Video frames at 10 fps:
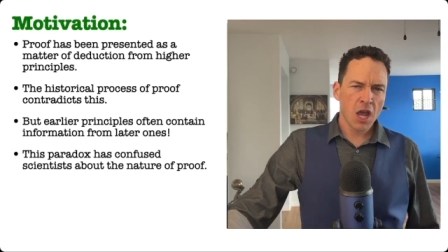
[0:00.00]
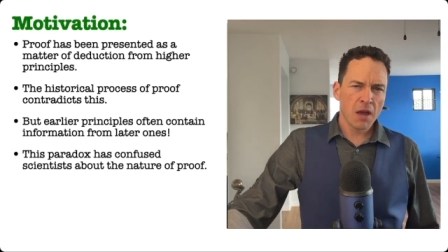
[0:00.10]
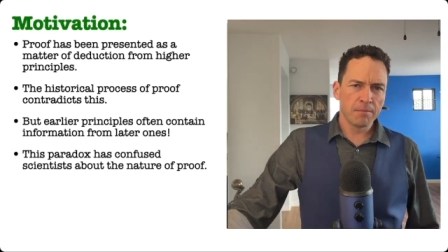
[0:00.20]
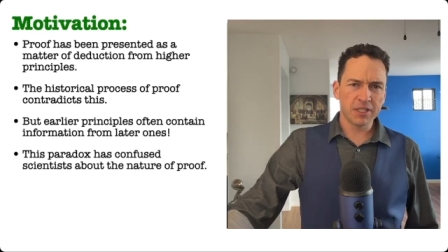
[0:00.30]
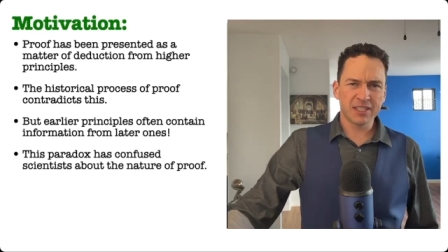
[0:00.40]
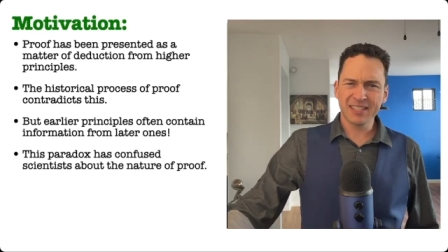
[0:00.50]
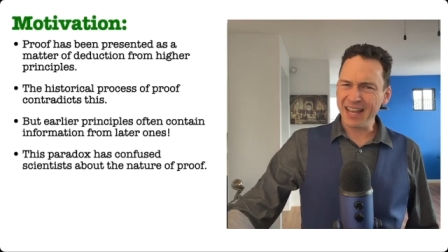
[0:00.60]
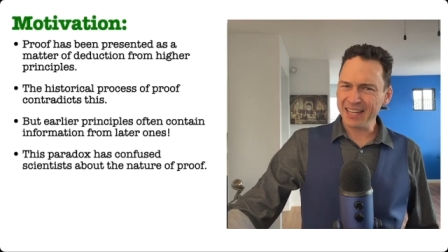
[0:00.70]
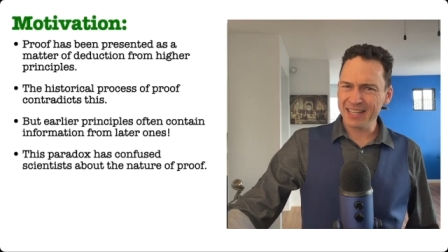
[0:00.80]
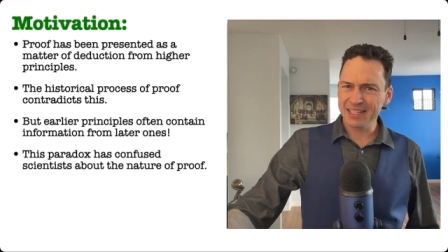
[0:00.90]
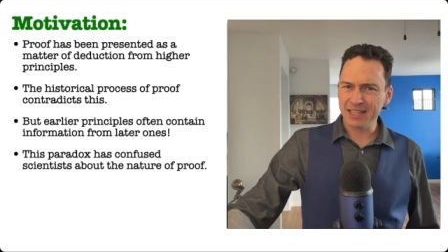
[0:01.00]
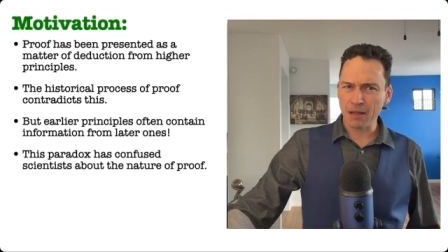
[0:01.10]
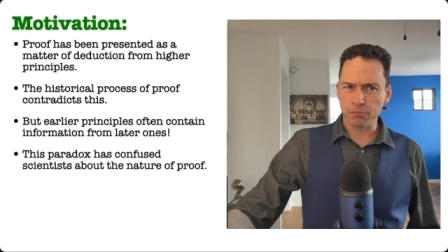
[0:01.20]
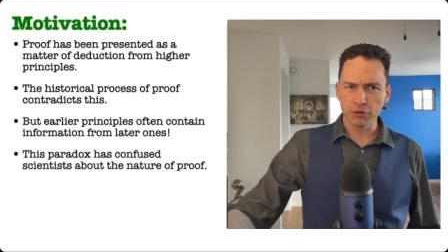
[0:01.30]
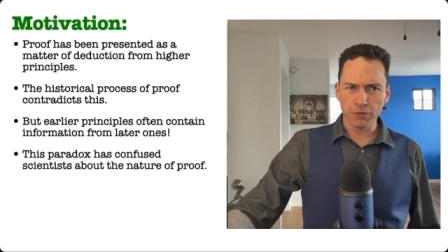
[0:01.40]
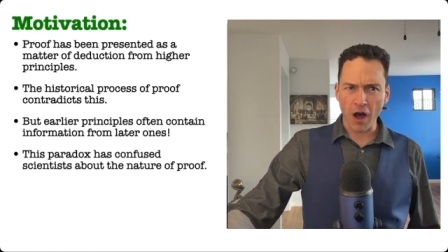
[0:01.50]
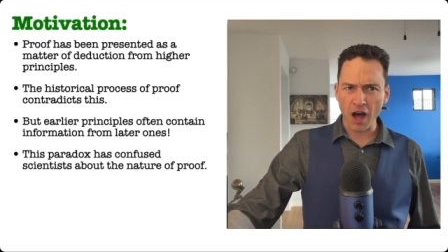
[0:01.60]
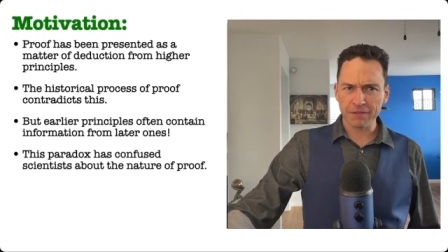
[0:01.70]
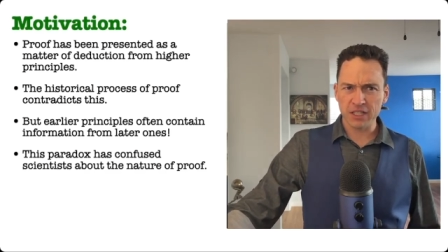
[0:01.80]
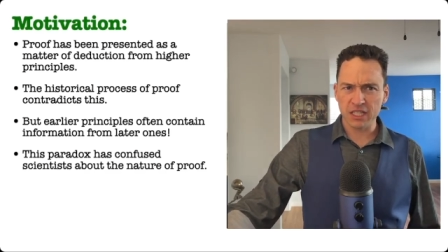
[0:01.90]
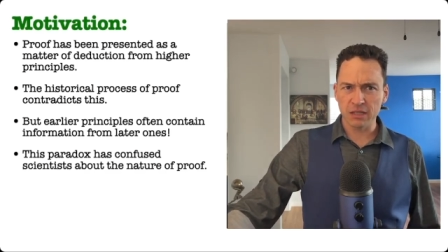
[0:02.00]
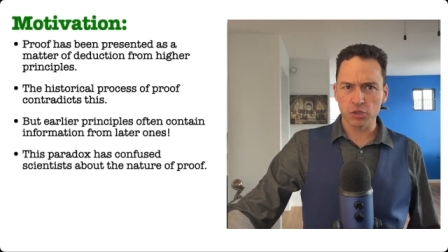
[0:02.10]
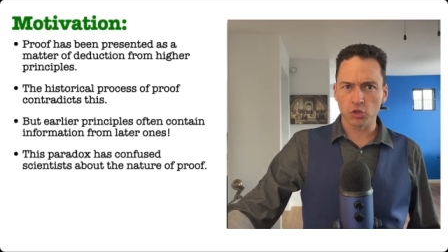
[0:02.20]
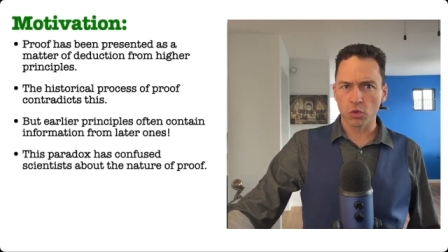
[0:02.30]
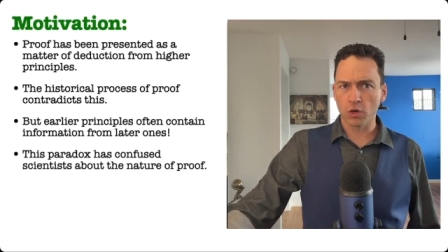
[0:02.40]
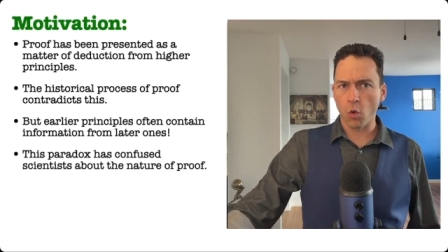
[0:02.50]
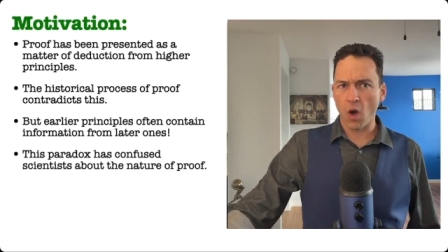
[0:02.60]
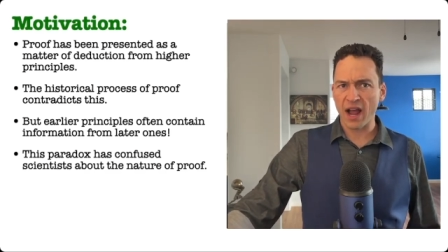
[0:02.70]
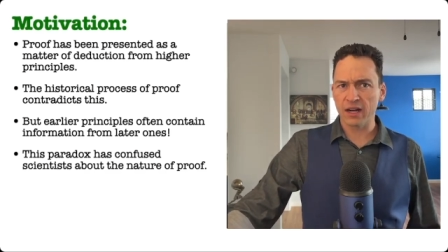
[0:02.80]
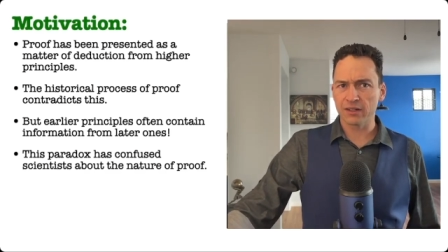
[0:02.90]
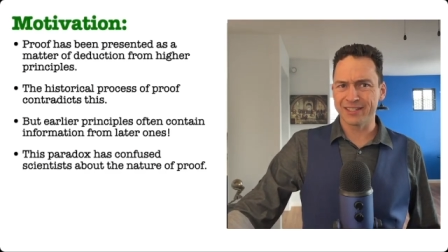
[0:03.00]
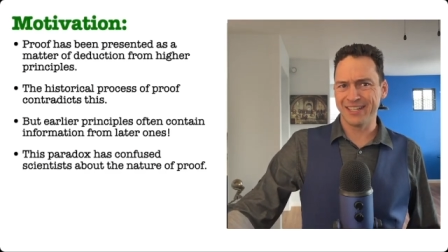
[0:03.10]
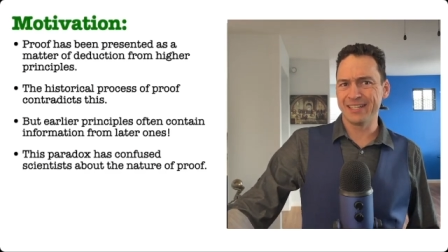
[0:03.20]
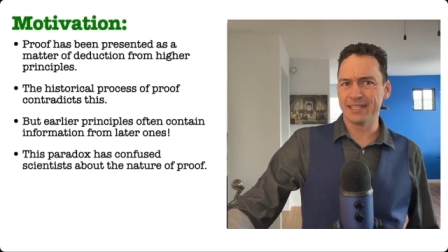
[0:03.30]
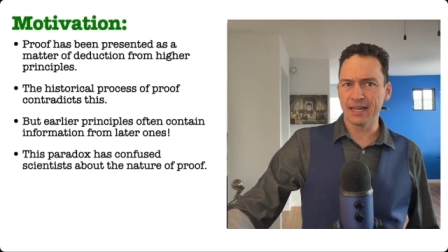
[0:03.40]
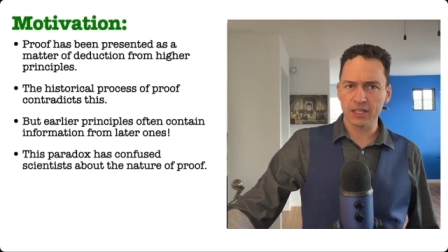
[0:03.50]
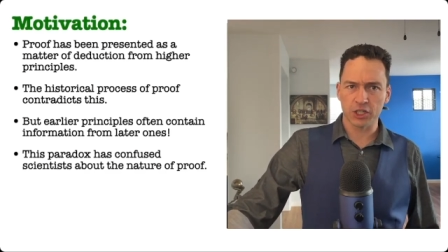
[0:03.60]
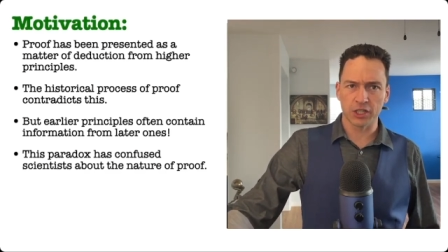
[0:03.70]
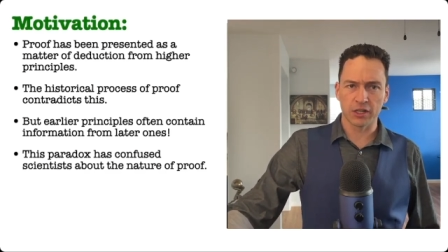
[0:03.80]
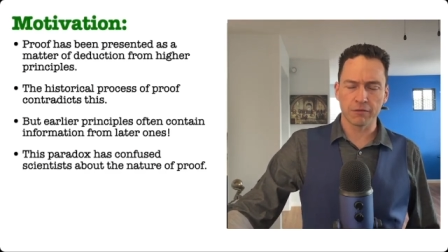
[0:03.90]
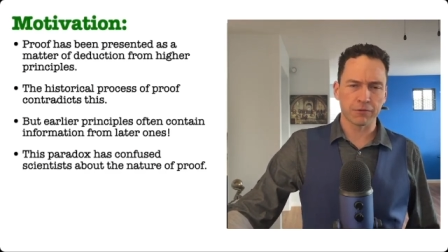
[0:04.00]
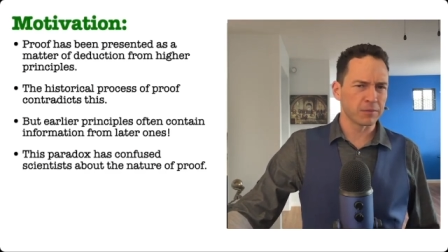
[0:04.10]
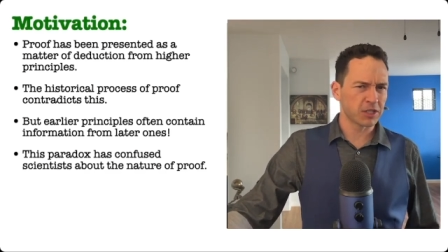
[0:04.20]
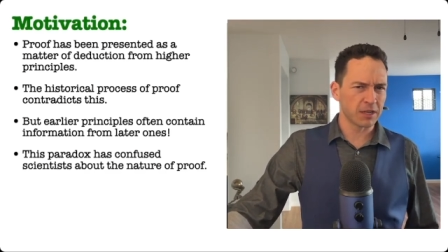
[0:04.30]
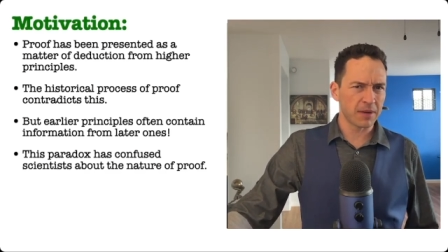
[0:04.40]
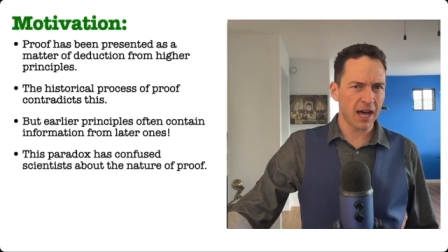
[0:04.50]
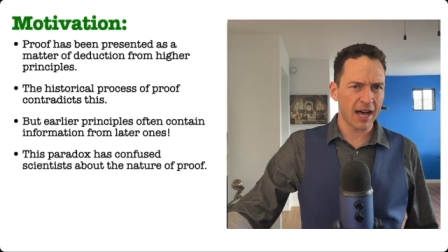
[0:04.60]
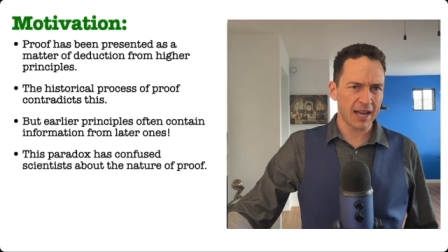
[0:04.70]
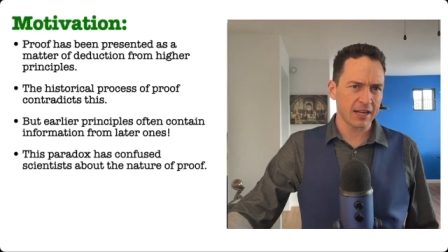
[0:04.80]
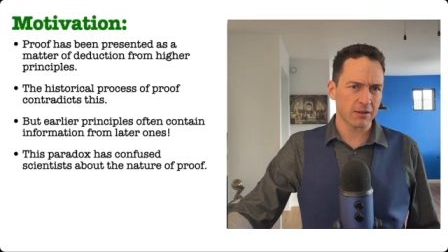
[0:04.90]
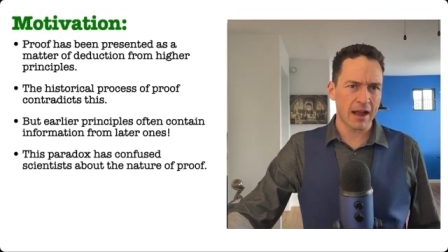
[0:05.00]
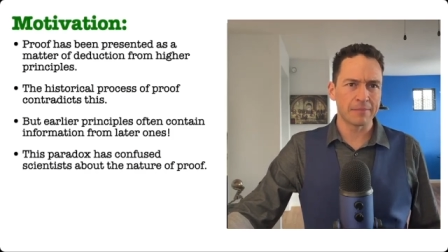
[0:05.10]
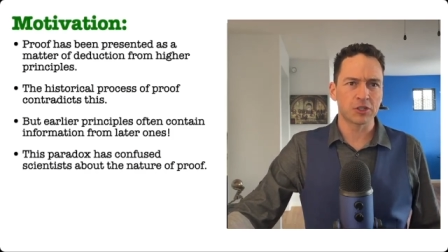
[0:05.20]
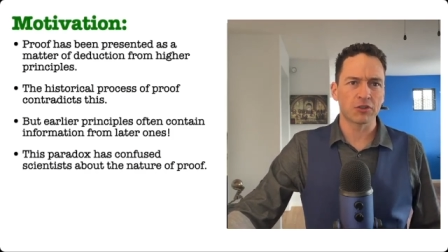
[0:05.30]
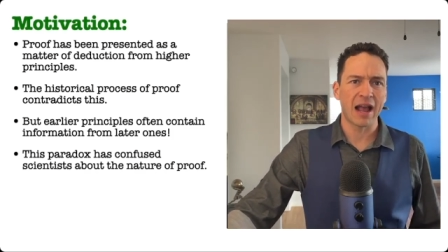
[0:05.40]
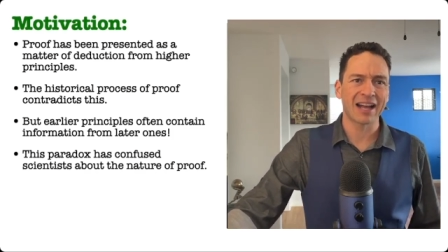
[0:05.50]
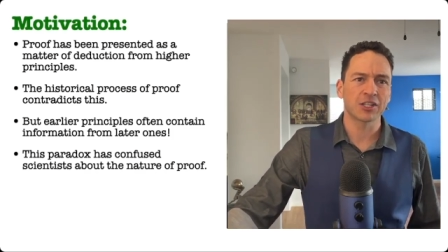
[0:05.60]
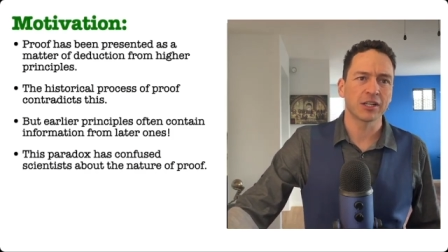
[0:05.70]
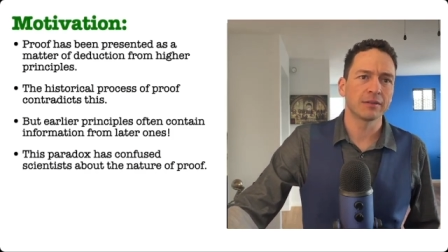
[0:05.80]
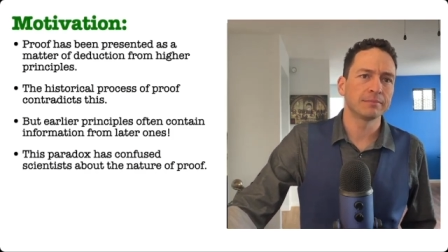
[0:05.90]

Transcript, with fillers: but second, that proof often seems to require deduction from some higher abstraction.